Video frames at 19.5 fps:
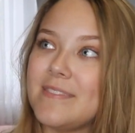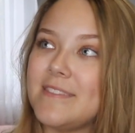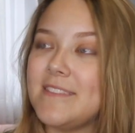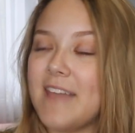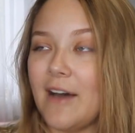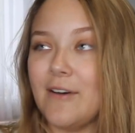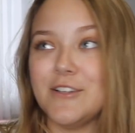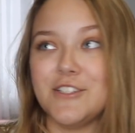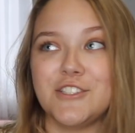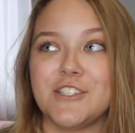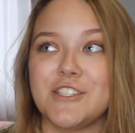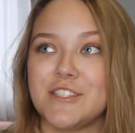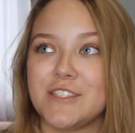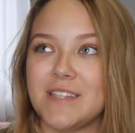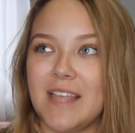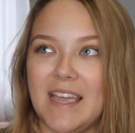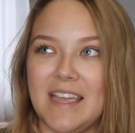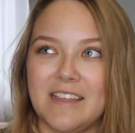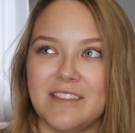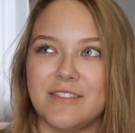That was just
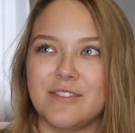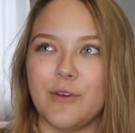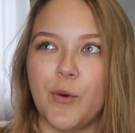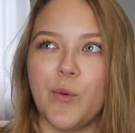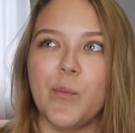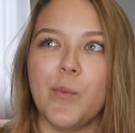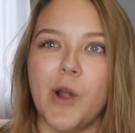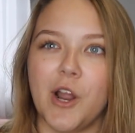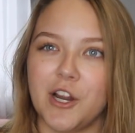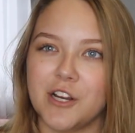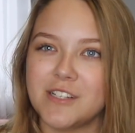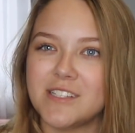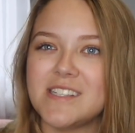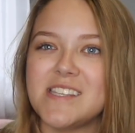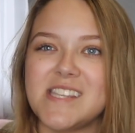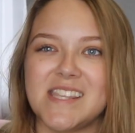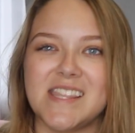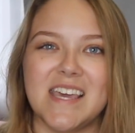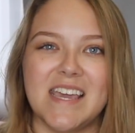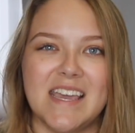like the worst
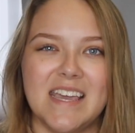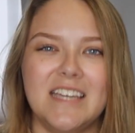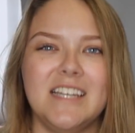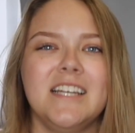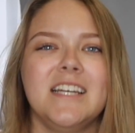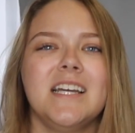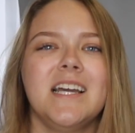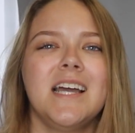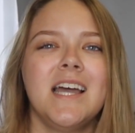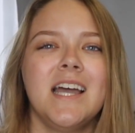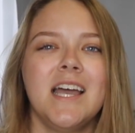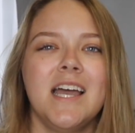thing